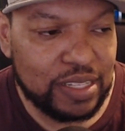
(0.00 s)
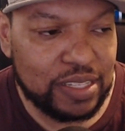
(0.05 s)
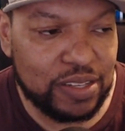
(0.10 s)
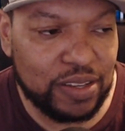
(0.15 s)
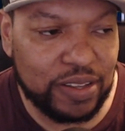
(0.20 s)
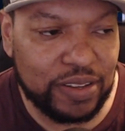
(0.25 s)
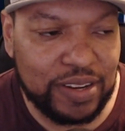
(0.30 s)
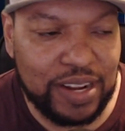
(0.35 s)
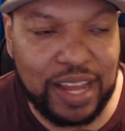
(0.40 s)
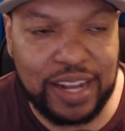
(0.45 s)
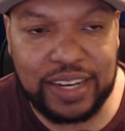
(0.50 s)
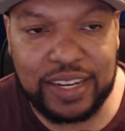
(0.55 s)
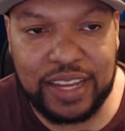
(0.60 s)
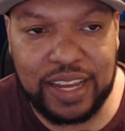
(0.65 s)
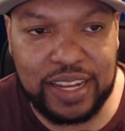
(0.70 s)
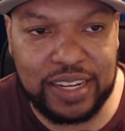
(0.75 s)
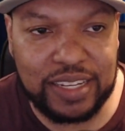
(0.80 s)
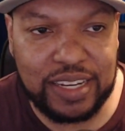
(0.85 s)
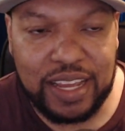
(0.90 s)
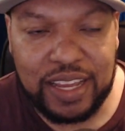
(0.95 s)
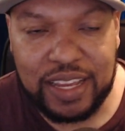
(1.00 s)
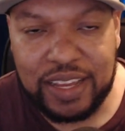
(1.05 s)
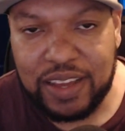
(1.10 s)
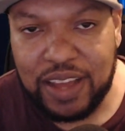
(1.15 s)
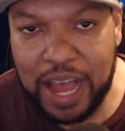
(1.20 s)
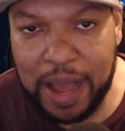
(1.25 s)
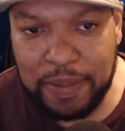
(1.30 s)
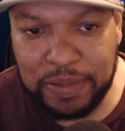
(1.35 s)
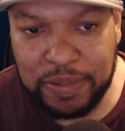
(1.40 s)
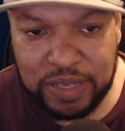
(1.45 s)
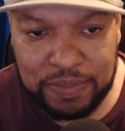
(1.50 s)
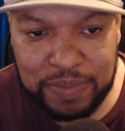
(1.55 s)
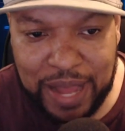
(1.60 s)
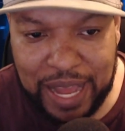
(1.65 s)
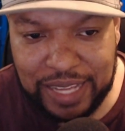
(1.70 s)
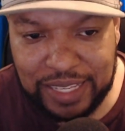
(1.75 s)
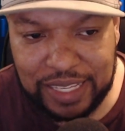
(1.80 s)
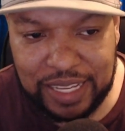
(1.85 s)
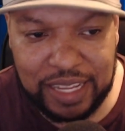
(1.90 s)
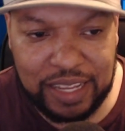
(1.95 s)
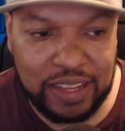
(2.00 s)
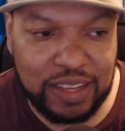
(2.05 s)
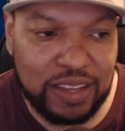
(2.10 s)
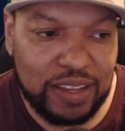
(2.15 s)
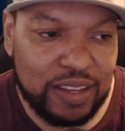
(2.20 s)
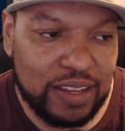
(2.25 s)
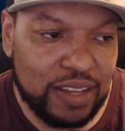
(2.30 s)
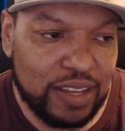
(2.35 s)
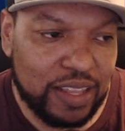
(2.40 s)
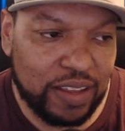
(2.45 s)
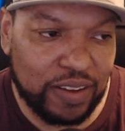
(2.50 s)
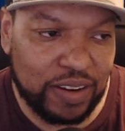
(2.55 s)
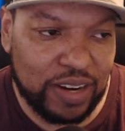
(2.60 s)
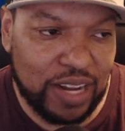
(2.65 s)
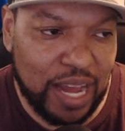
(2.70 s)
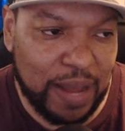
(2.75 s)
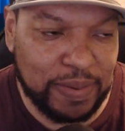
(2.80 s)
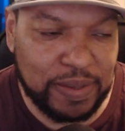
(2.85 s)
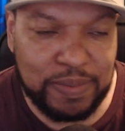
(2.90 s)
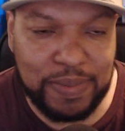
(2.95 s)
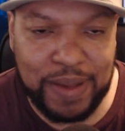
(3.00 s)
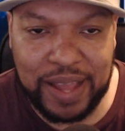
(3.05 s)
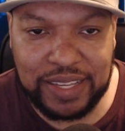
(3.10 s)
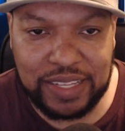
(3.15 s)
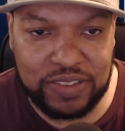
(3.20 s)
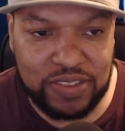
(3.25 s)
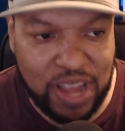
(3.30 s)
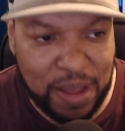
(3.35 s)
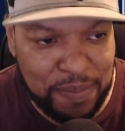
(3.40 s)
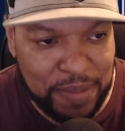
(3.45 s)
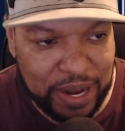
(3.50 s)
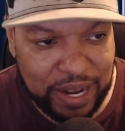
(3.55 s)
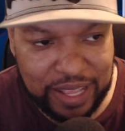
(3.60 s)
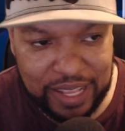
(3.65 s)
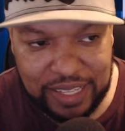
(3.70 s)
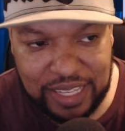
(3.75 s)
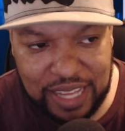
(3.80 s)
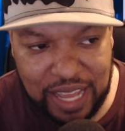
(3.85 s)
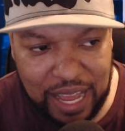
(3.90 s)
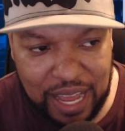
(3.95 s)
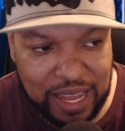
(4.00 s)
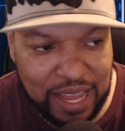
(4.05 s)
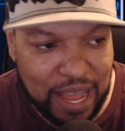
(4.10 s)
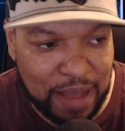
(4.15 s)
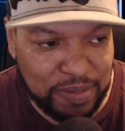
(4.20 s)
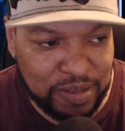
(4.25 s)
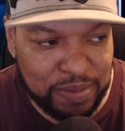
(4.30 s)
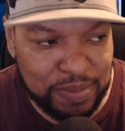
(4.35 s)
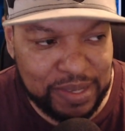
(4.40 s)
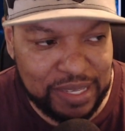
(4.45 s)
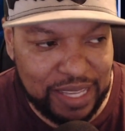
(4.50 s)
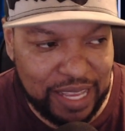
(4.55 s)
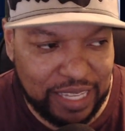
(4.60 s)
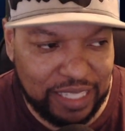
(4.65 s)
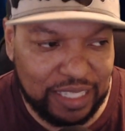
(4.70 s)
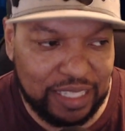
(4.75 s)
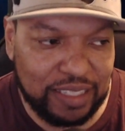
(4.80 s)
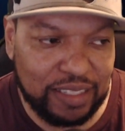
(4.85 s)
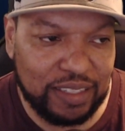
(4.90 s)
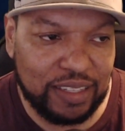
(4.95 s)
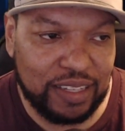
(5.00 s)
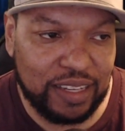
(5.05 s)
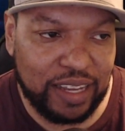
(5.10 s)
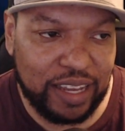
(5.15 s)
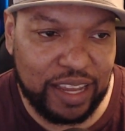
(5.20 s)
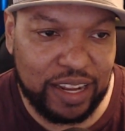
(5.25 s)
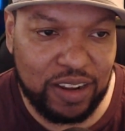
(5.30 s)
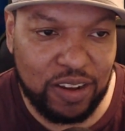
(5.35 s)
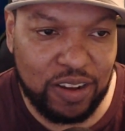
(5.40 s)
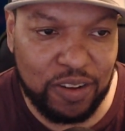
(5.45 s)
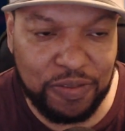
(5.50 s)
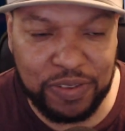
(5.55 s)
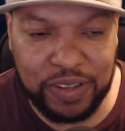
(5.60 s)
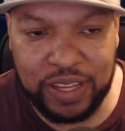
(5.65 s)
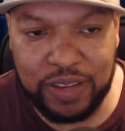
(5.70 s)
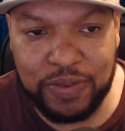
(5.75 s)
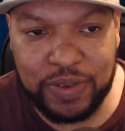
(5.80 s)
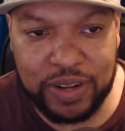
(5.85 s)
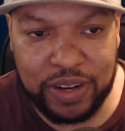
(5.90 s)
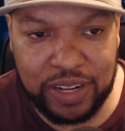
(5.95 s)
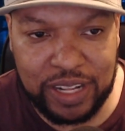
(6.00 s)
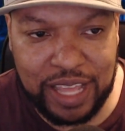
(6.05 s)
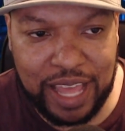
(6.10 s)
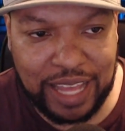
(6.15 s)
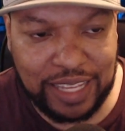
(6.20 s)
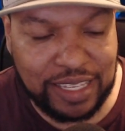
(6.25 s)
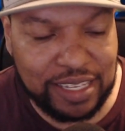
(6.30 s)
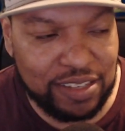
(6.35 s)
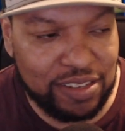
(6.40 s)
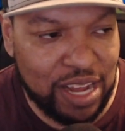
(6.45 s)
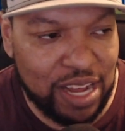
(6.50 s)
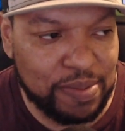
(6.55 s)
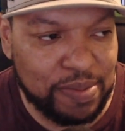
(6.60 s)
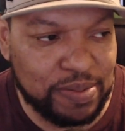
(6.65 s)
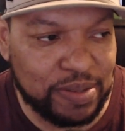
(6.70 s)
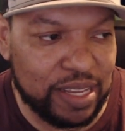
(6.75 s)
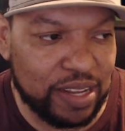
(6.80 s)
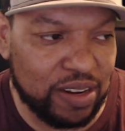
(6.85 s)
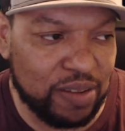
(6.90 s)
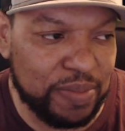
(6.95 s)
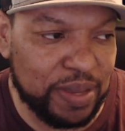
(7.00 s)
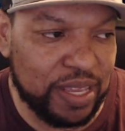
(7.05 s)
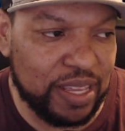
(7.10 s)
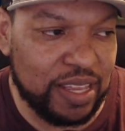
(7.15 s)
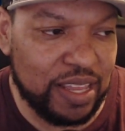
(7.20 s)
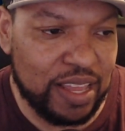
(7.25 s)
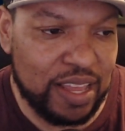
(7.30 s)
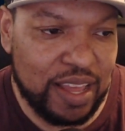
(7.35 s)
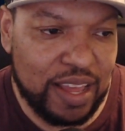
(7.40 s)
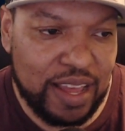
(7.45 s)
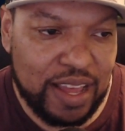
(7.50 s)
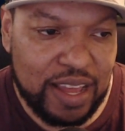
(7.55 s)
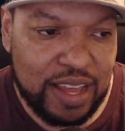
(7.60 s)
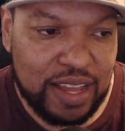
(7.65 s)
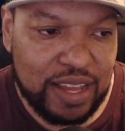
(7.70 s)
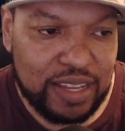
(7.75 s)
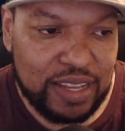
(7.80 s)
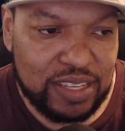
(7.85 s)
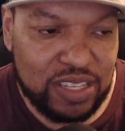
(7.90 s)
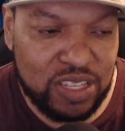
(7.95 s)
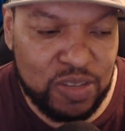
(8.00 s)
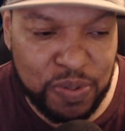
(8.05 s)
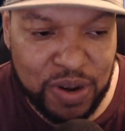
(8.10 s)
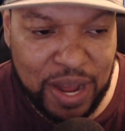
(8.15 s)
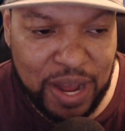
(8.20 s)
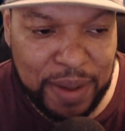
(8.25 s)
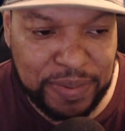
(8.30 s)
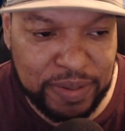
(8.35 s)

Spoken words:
So they're not done optimizing. They're going to optimize the crap out of this optimization, and hopefully when early access drops, it'll be super